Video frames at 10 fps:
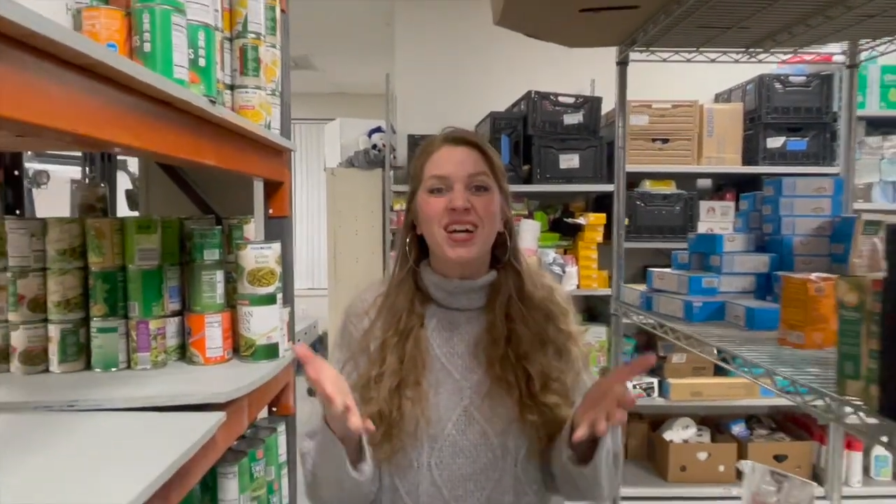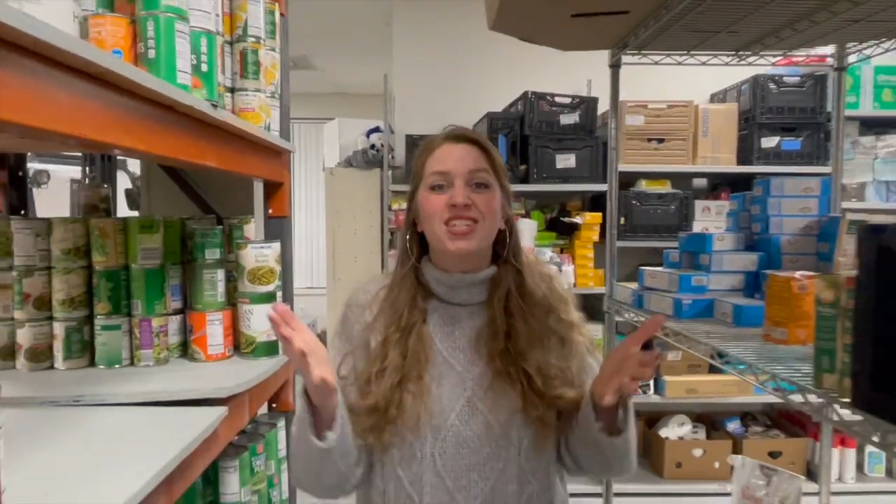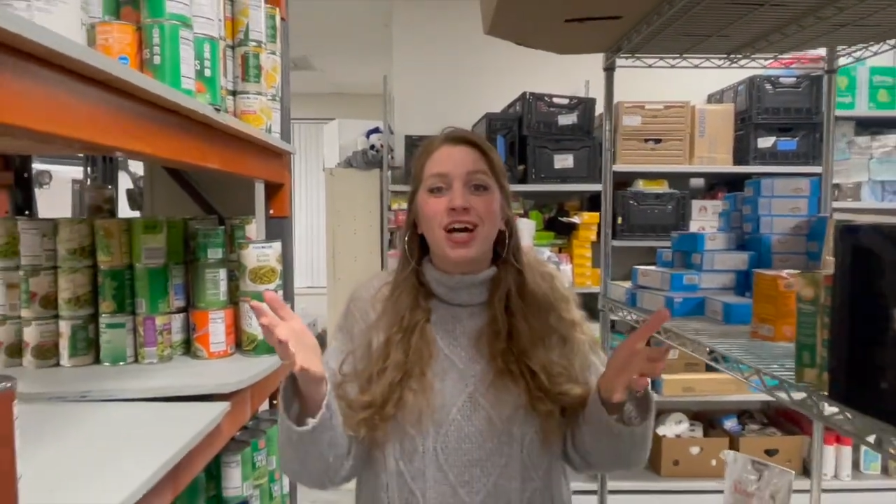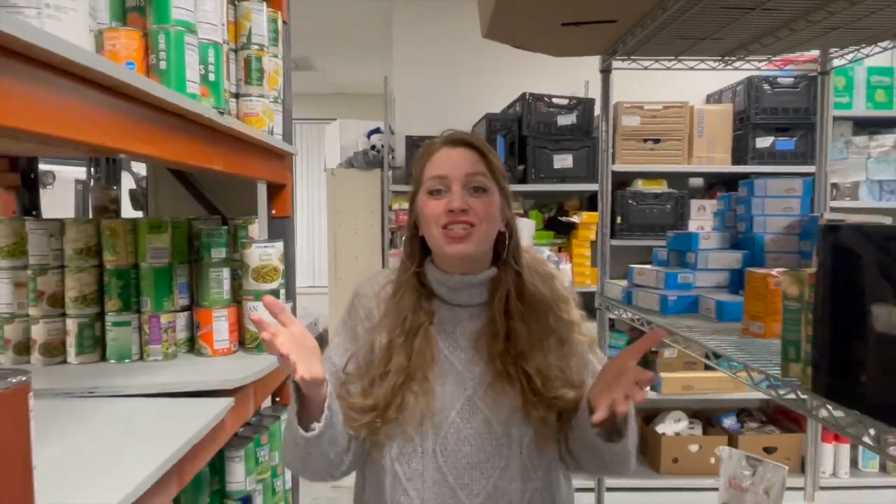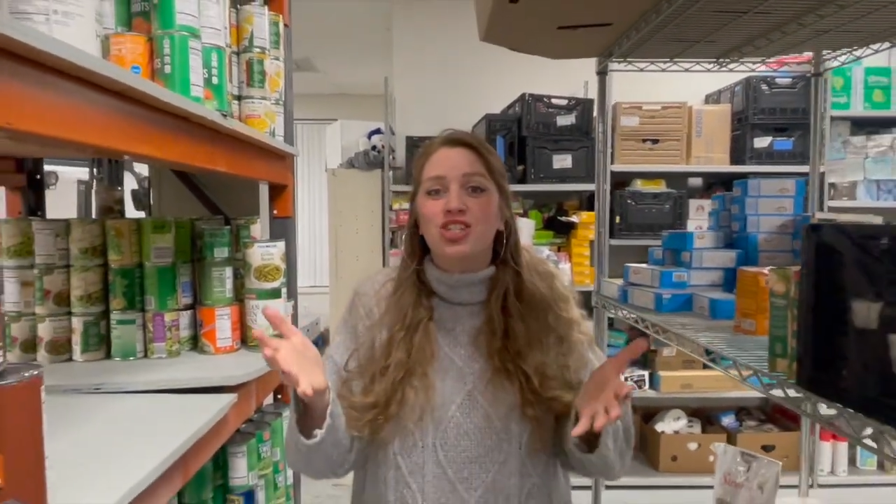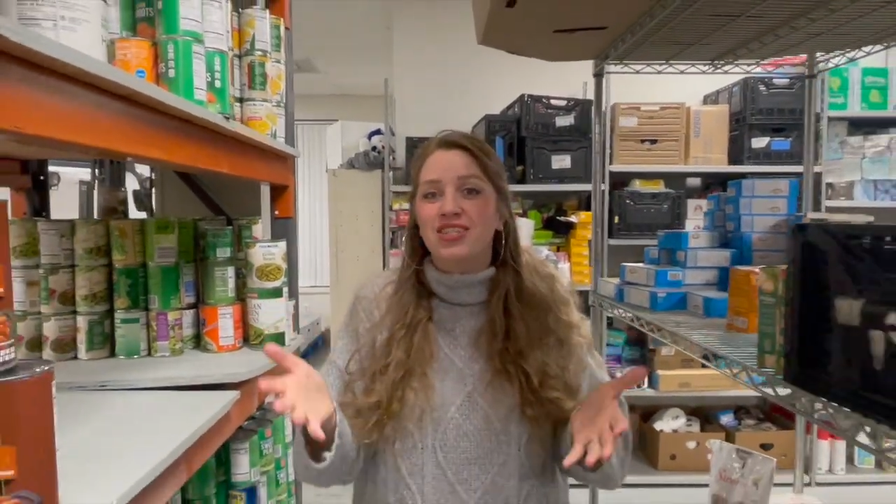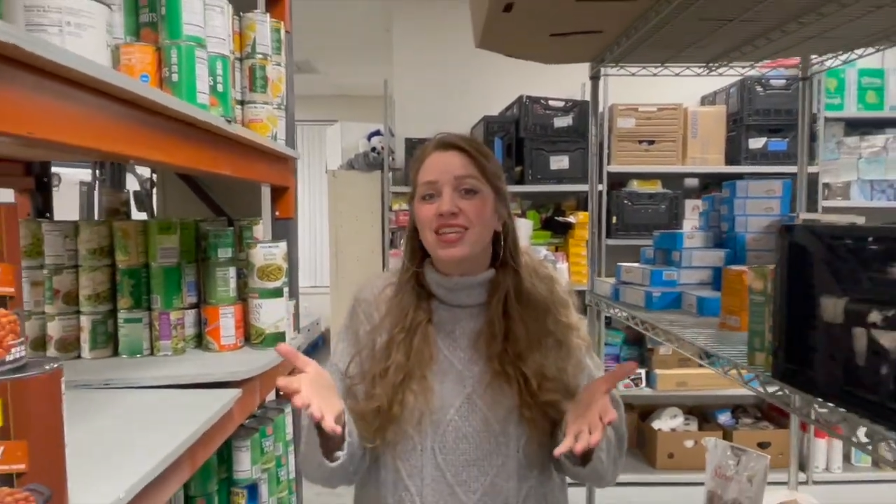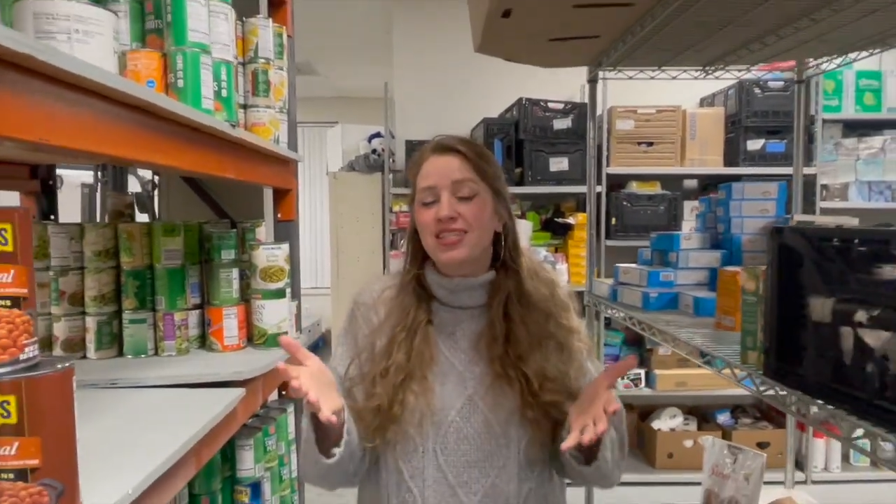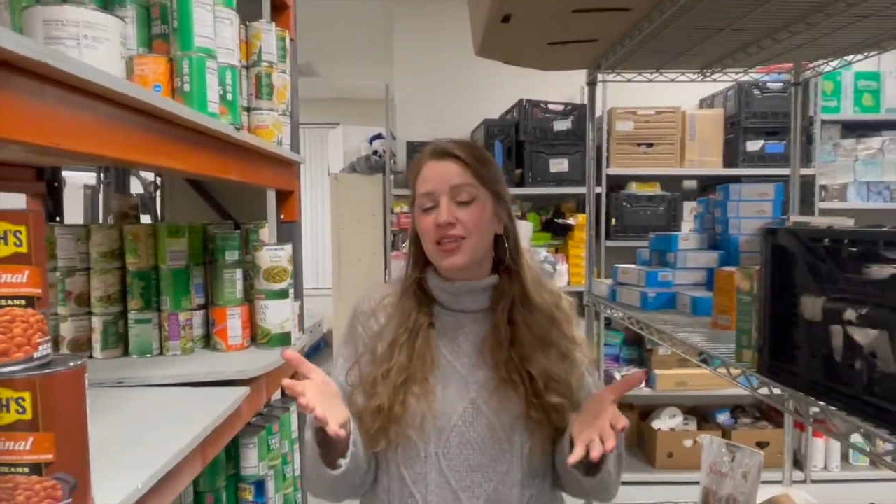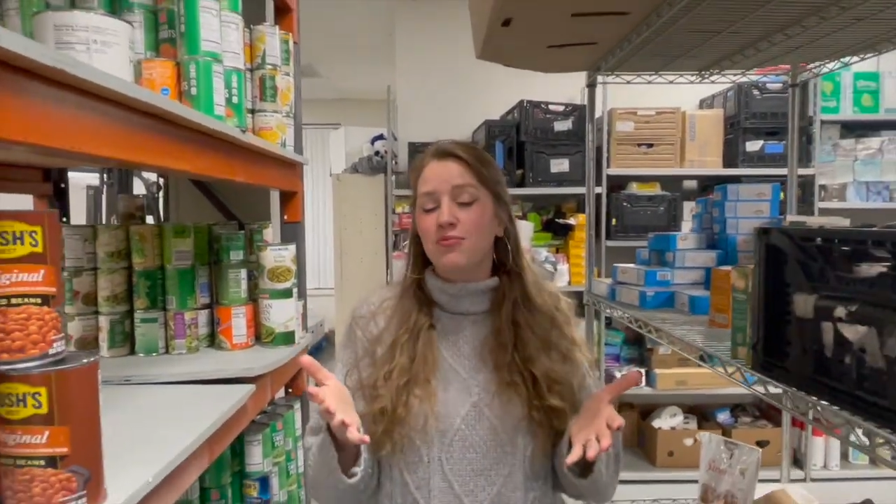touches
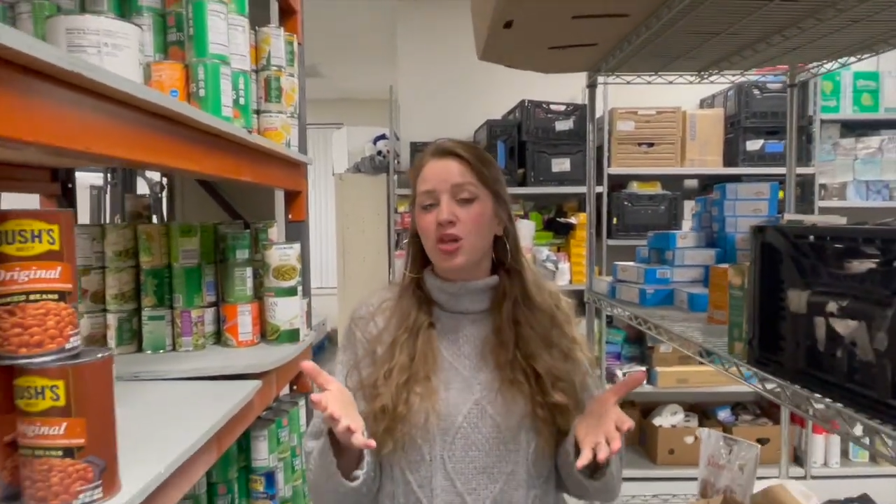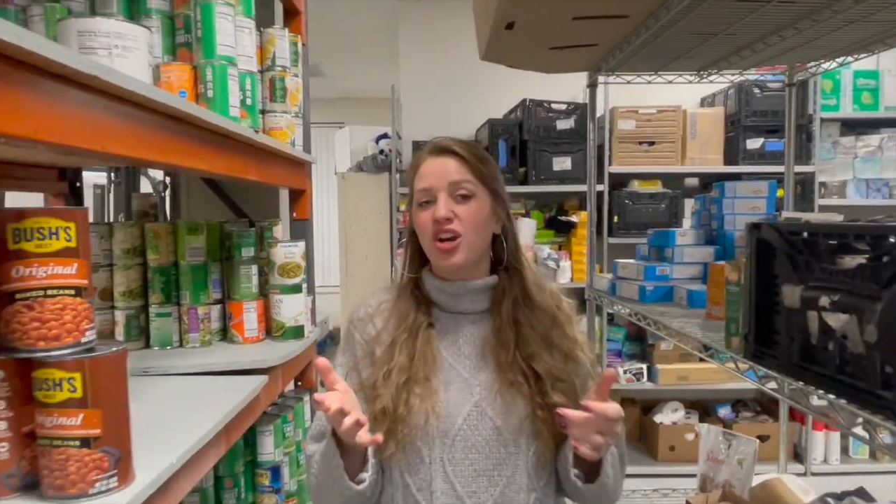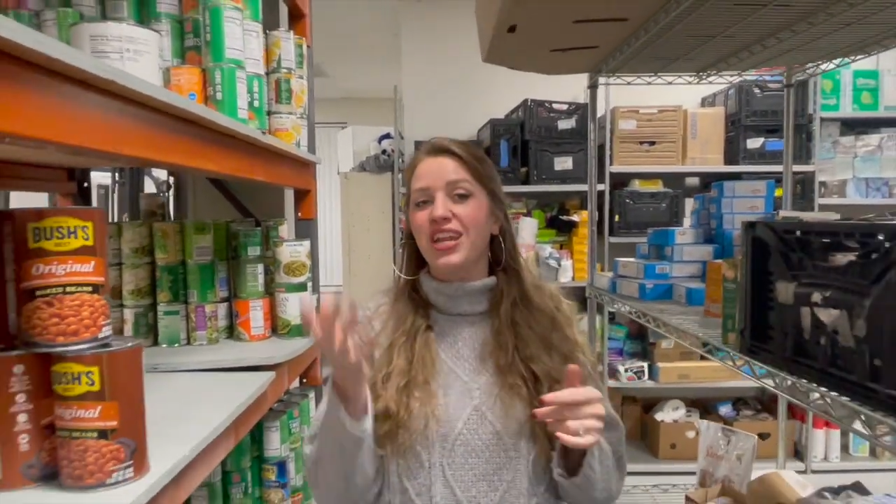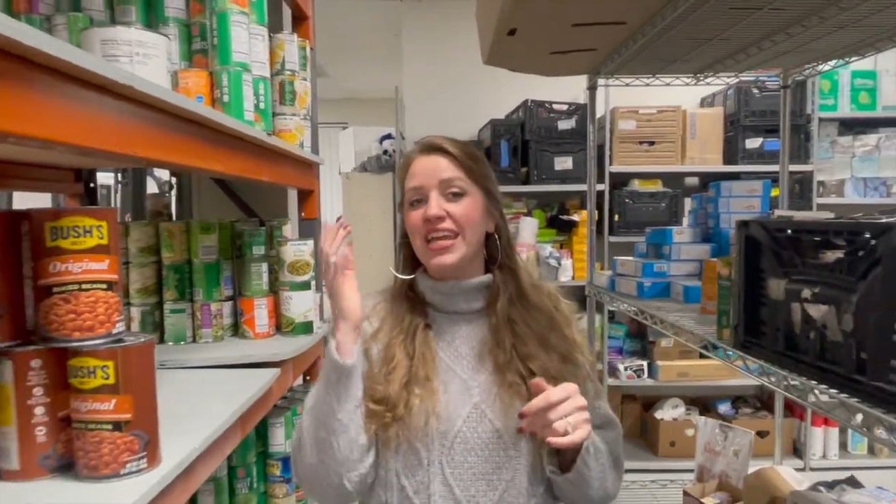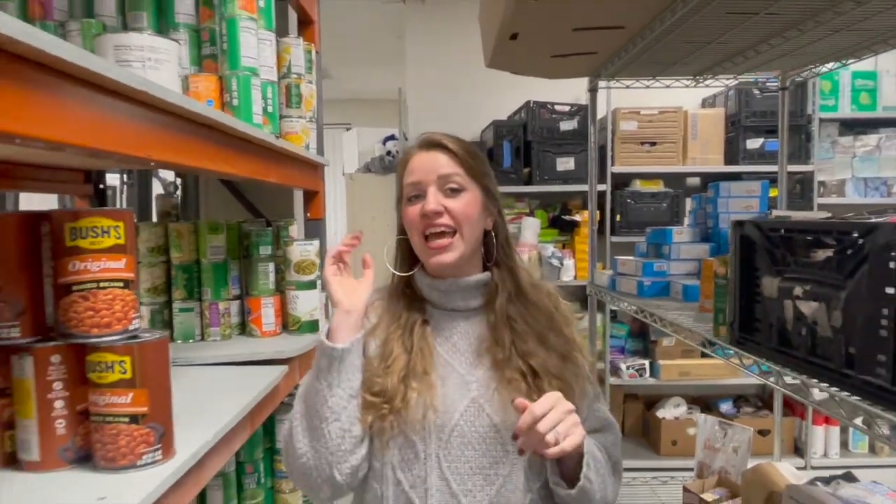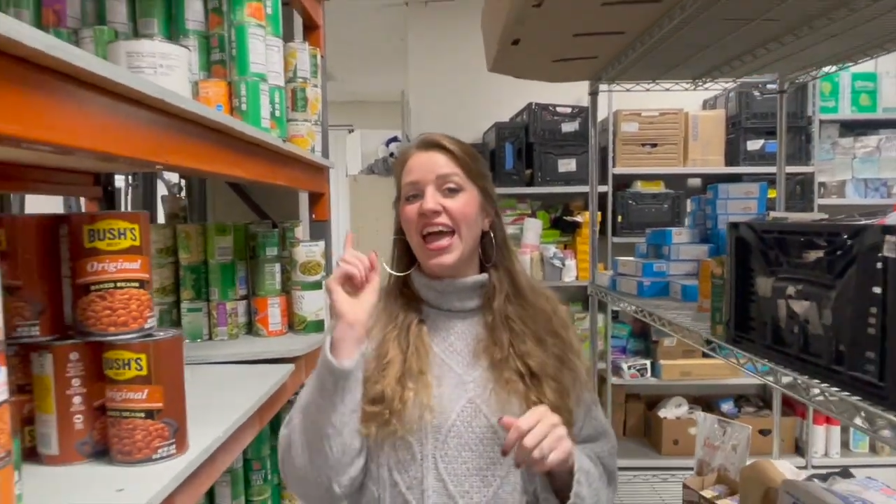this community